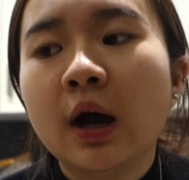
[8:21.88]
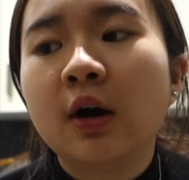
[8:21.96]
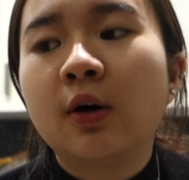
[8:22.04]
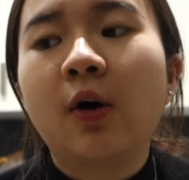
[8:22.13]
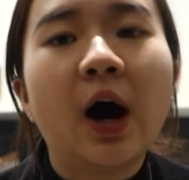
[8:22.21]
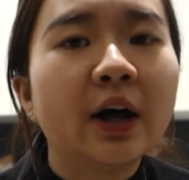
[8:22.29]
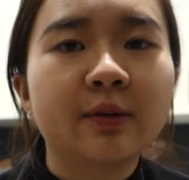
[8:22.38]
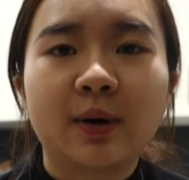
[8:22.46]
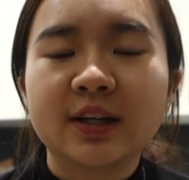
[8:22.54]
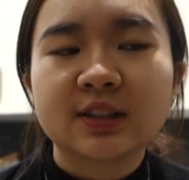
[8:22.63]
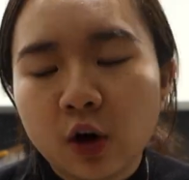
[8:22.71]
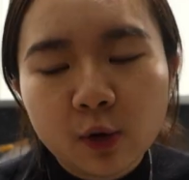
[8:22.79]
or
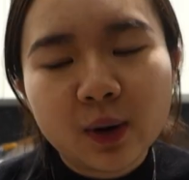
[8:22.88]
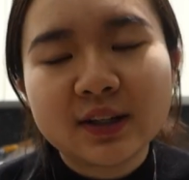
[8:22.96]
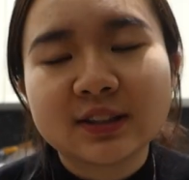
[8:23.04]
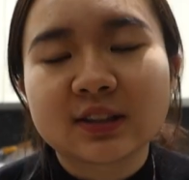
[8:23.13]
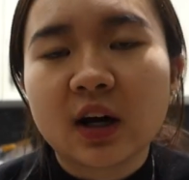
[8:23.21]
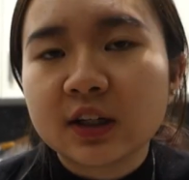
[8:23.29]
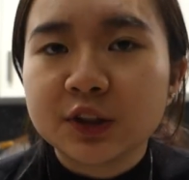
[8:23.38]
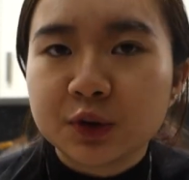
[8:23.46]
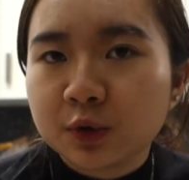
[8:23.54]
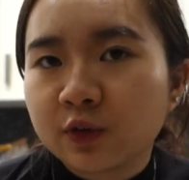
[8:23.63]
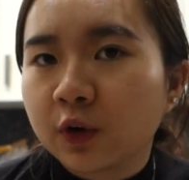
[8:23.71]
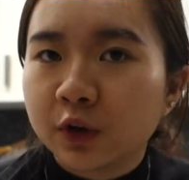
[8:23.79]
otherwise no one is gonna
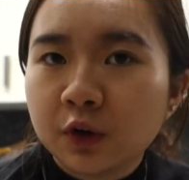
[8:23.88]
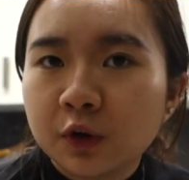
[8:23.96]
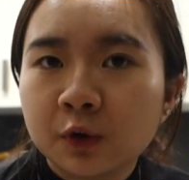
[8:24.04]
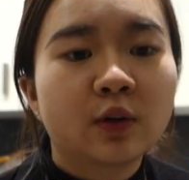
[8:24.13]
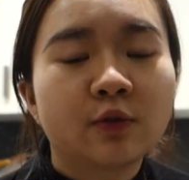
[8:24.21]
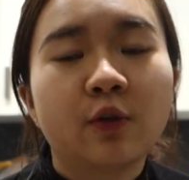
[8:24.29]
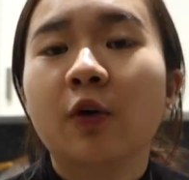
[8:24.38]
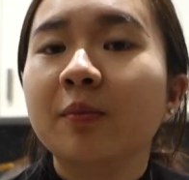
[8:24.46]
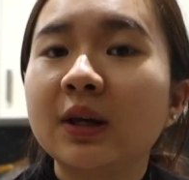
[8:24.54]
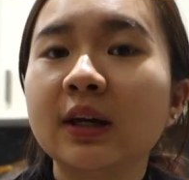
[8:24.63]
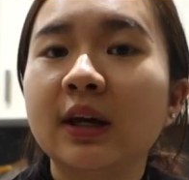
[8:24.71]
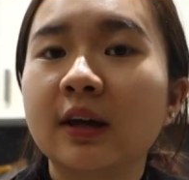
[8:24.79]
do for you. For
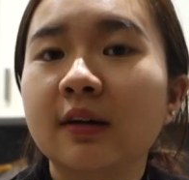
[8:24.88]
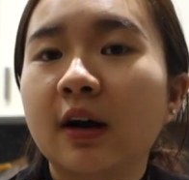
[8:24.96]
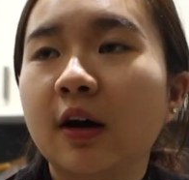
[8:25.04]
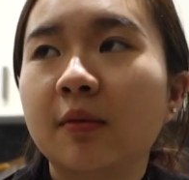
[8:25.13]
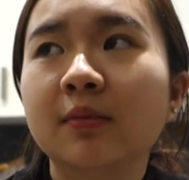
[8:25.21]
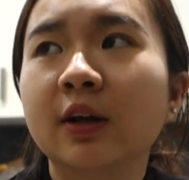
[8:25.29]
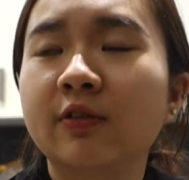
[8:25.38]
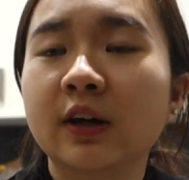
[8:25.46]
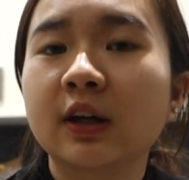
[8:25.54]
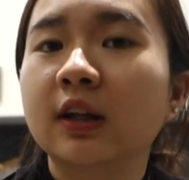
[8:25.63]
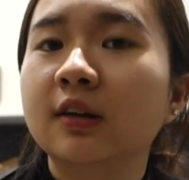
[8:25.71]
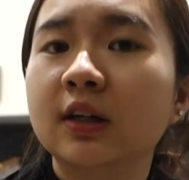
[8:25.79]
me,
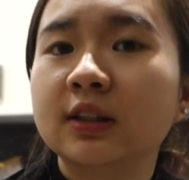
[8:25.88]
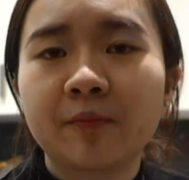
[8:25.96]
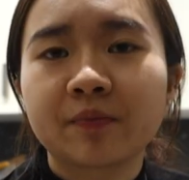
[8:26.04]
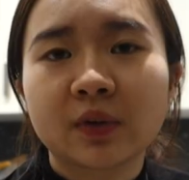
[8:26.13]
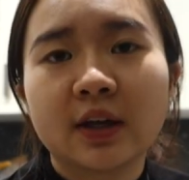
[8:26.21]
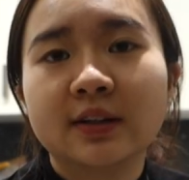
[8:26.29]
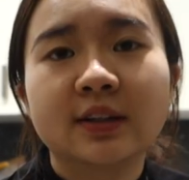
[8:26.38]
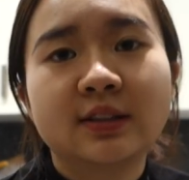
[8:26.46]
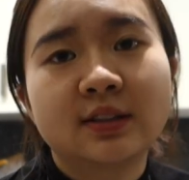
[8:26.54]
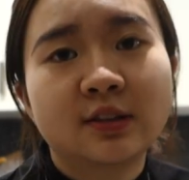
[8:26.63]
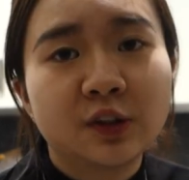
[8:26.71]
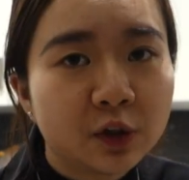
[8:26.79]
living in this
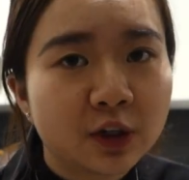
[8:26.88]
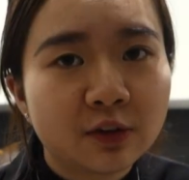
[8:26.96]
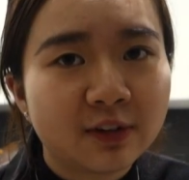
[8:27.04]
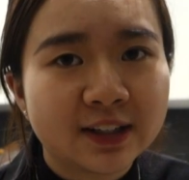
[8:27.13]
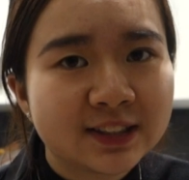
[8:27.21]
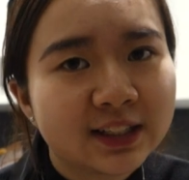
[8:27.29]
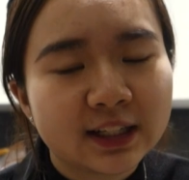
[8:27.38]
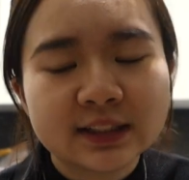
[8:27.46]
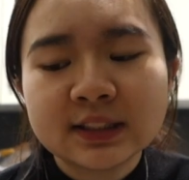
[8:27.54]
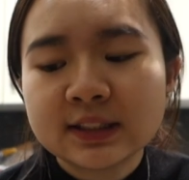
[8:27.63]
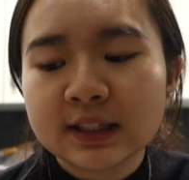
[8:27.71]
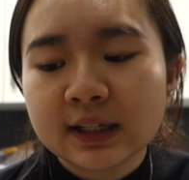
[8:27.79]
student
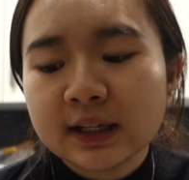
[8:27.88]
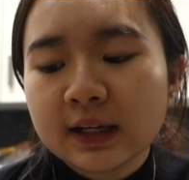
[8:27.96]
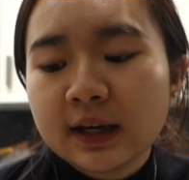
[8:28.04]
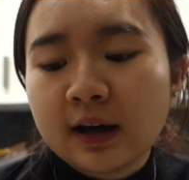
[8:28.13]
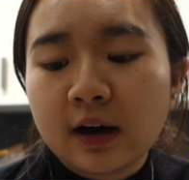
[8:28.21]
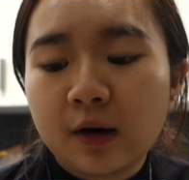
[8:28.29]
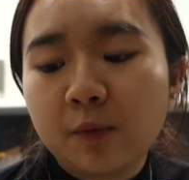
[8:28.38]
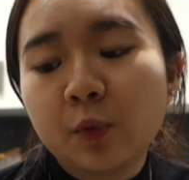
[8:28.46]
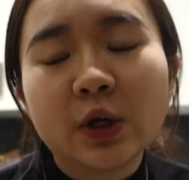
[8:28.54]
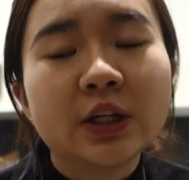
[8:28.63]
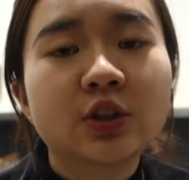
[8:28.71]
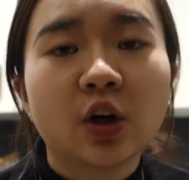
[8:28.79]
residence,
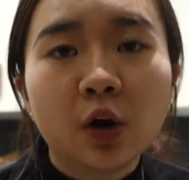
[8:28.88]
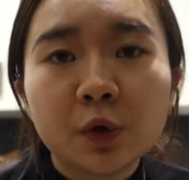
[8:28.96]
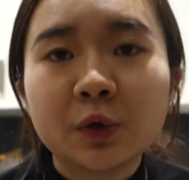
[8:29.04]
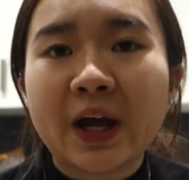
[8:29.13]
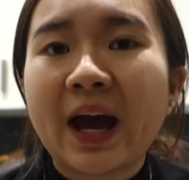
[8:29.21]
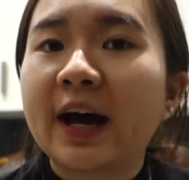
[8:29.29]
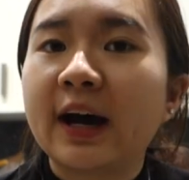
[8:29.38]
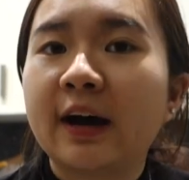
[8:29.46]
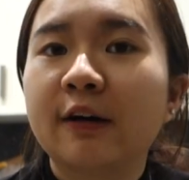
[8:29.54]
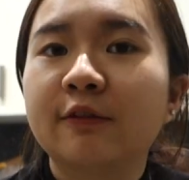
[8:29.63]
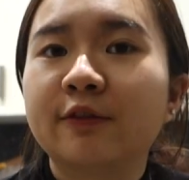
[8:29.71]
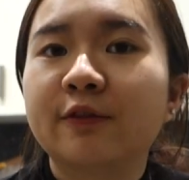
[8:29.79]
we don't
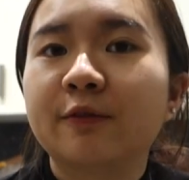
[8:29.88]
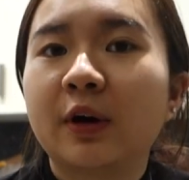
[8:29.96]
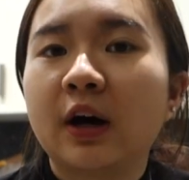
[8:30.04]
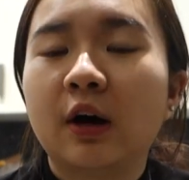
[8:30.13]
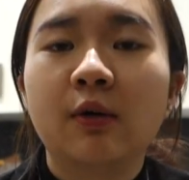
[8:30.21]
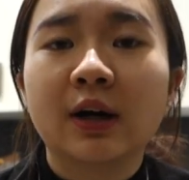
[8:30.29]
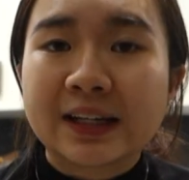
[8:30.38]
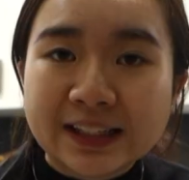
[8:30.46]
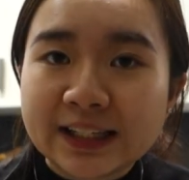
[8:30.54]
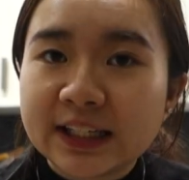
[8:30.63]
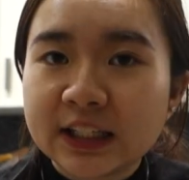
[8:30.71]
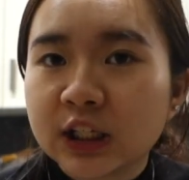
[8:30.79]
have our
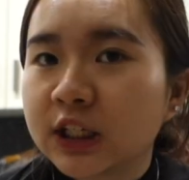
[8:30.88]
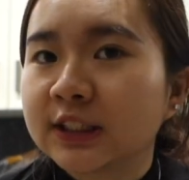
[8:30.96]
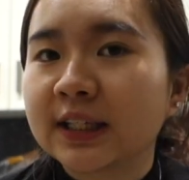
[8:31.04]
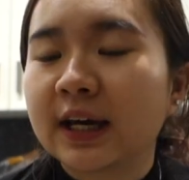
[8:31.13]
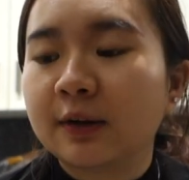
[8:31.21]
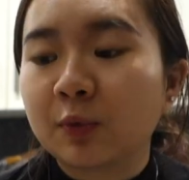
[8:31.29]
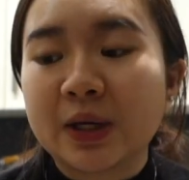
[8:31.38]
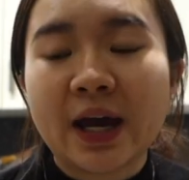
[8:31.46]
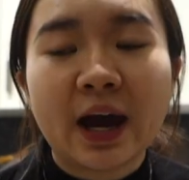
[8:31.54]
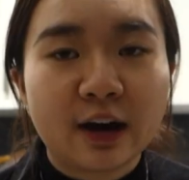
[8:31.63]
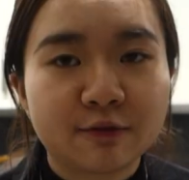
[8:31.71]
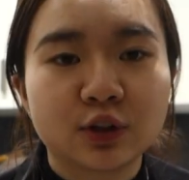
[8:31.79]
cleaners and we
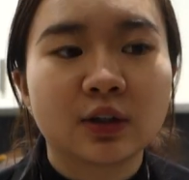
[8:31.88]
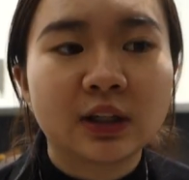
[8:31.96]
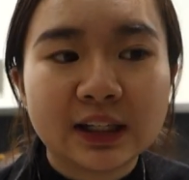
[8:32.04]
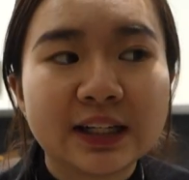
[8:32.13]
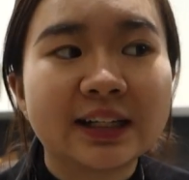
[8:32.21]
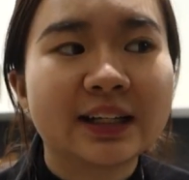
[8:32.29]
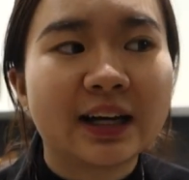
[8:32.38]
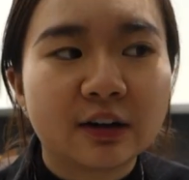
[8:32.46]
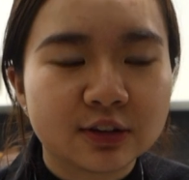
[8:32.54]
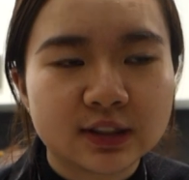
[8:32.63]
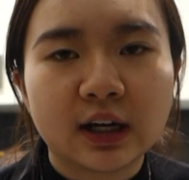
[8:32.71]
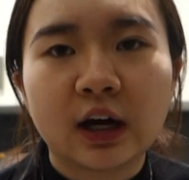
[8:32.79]
have to clean it
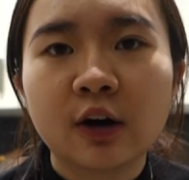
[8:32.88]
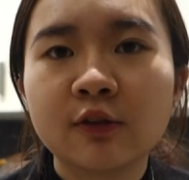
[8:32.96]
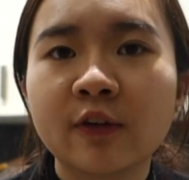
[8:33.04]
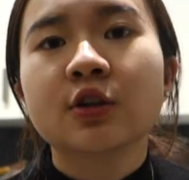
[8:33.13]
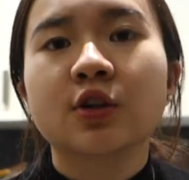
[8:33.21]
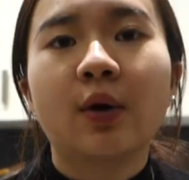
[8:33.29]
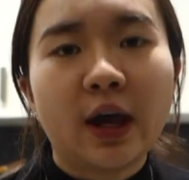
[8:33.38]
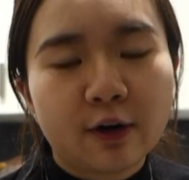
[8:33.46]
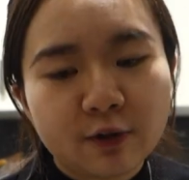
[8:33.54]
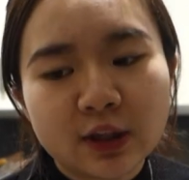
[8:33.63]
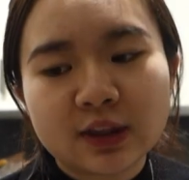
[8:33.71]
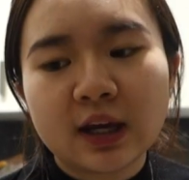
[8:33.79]
ourselves. So
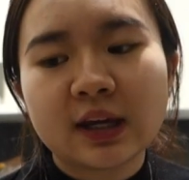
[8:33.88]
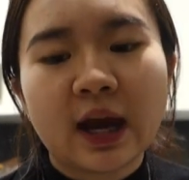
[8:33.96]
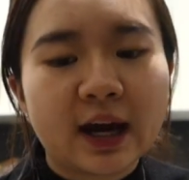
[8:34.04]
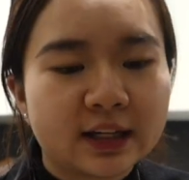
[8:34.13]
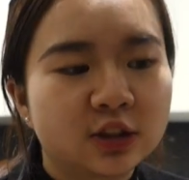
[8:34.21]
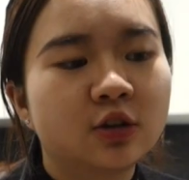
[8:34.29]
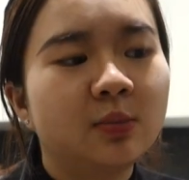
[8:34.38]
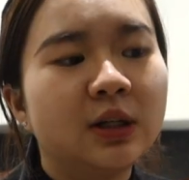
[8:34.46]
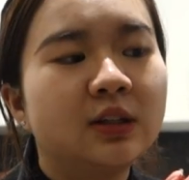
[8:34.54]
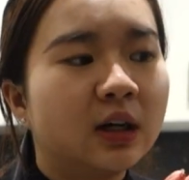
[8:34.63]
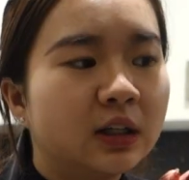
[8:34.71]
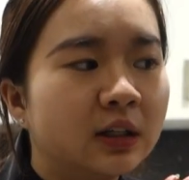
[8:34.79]
everything has to be
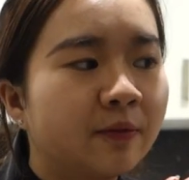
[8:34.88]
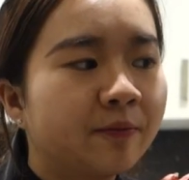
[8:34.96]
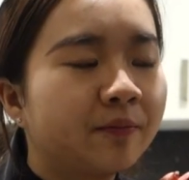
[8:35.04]
done